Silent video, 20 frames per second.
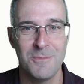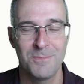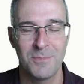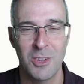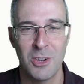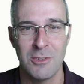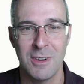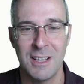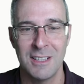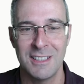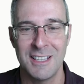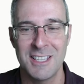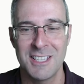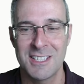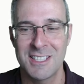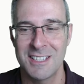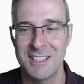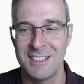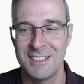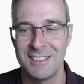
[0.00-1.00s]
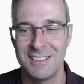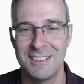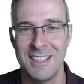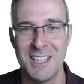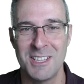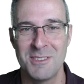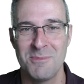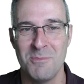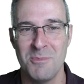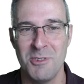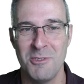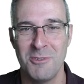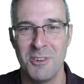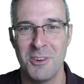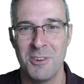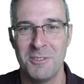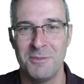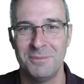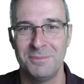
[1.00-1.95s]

All right, let's move on.